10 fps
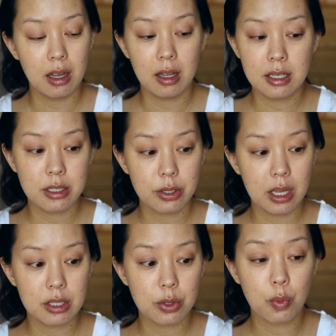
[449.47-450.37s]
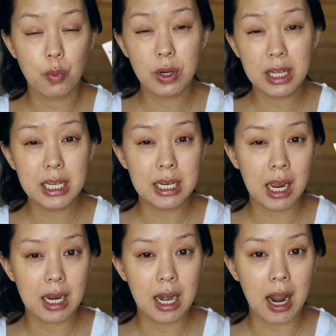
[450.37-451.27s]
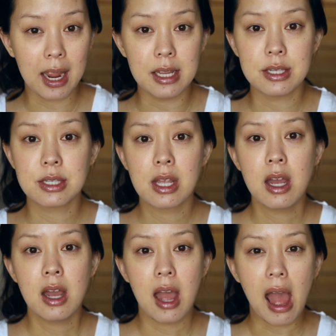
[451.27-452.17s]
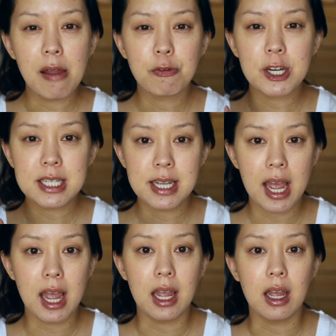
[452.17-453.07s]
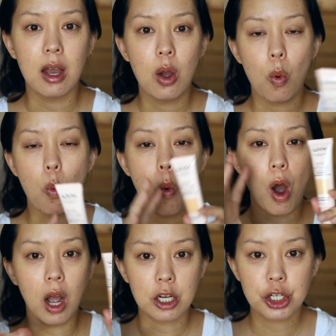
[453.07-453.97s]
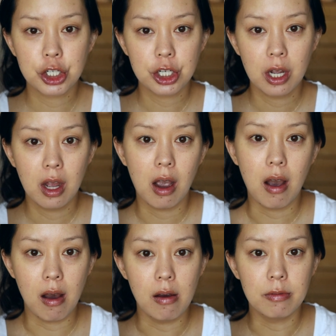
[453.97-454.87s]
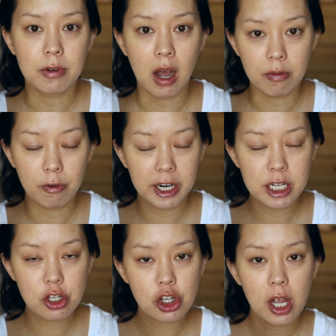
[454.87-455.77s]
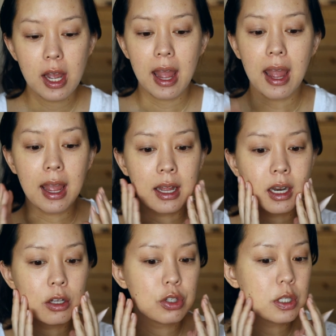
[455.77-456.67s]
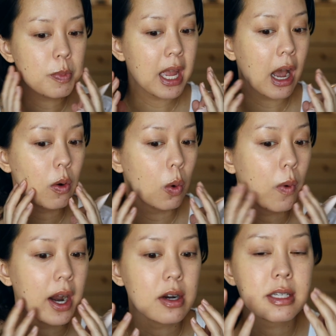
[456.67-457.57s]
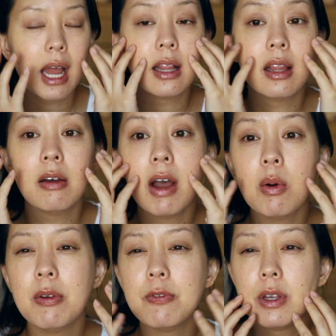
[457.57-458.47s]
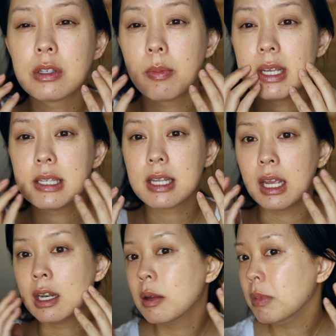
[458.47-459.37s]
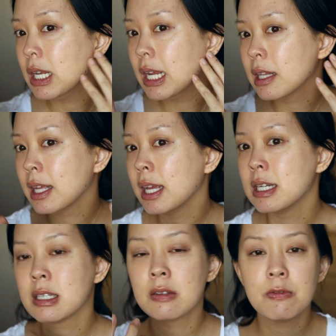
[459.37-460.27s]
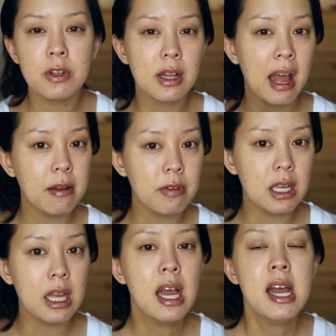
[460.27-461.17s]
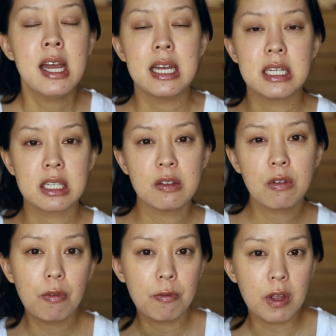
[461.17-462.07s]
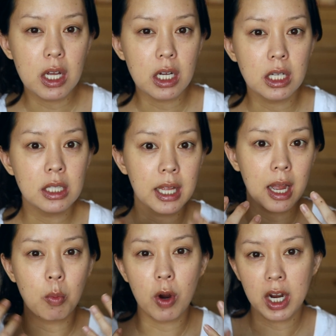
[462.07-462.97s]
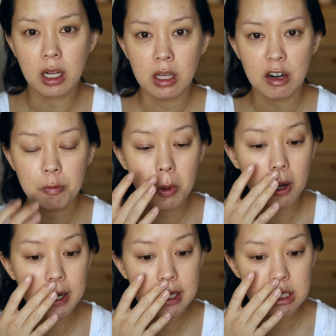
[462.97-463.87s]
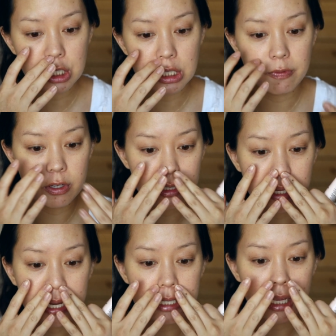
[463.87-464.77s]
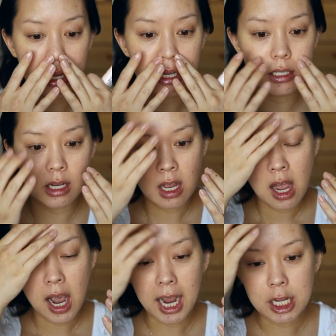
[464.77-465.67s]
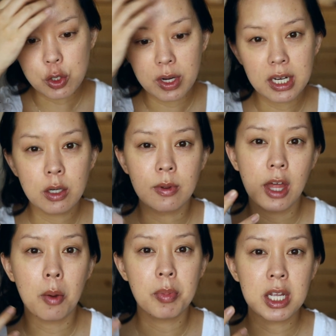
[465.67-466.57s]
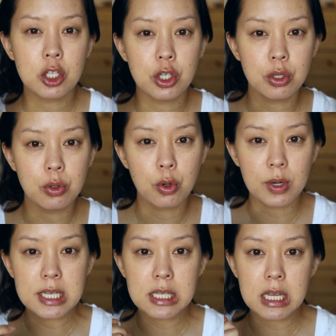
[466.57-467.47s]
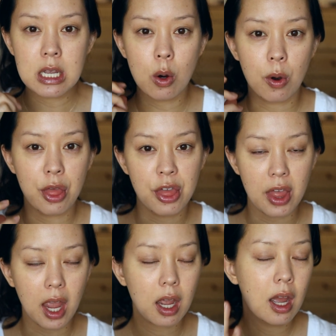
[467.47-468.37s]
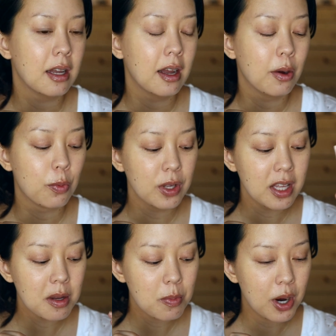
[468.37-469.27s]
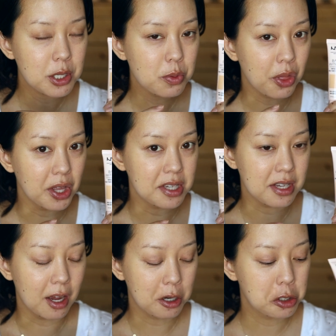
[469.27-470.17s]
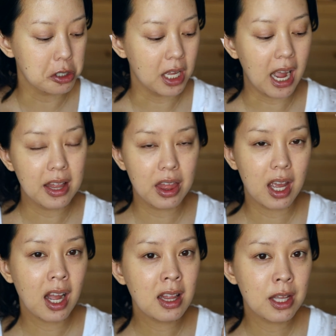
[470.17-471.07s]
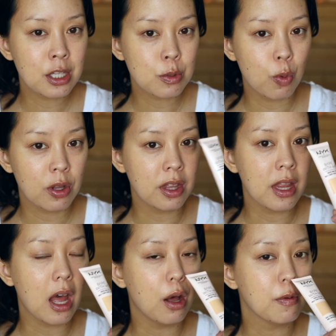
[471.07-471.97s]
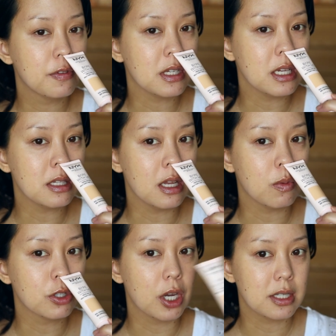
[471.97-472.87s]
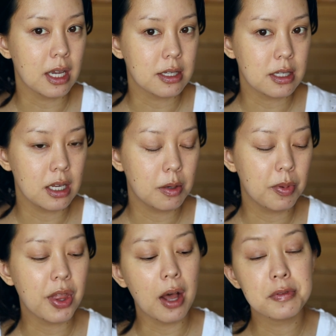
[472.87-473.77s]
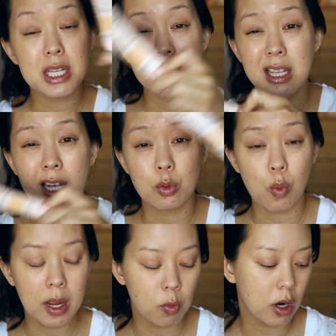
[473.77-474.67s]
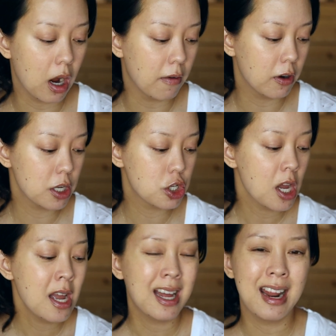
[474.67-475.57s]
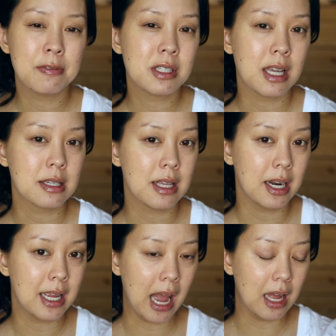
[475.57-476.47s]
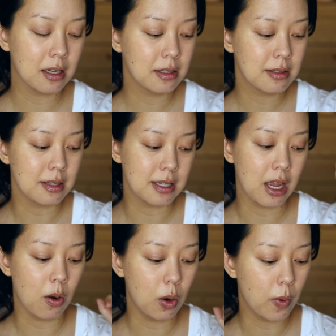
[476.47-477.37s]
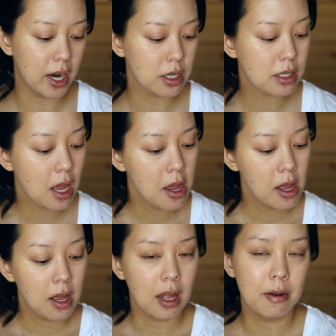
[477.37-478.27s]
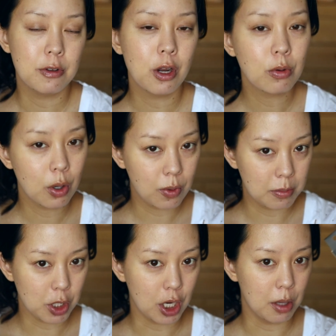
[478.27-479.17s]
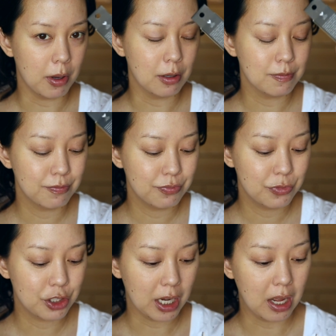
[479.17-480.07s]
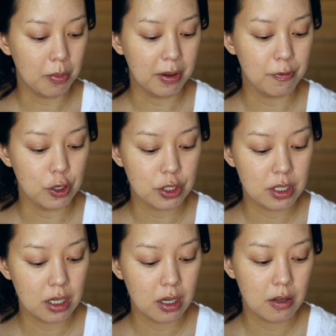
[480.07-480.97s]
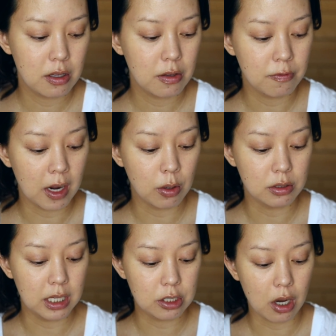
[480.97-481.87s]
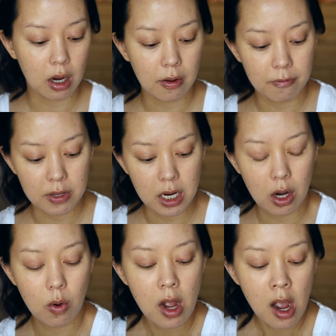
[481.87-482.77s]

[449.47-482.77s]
It's a really nice everyday wash of coverage, and it'll just be how it wears. I love how it feels on my skin immediately. It doesn't feel heavy. It doesn't feel like I'm wearing a lot of product. It just feels nice and hydrated without being too greasy or thick. Really impressed with this, actually. I think I like this more than the e.l.f. CC, which I tested, but the e.l.f. CC has way more coverage, and I have to test that again to see how it wears. And if you don't know what I'm talking about, check out my first viral TikTok video.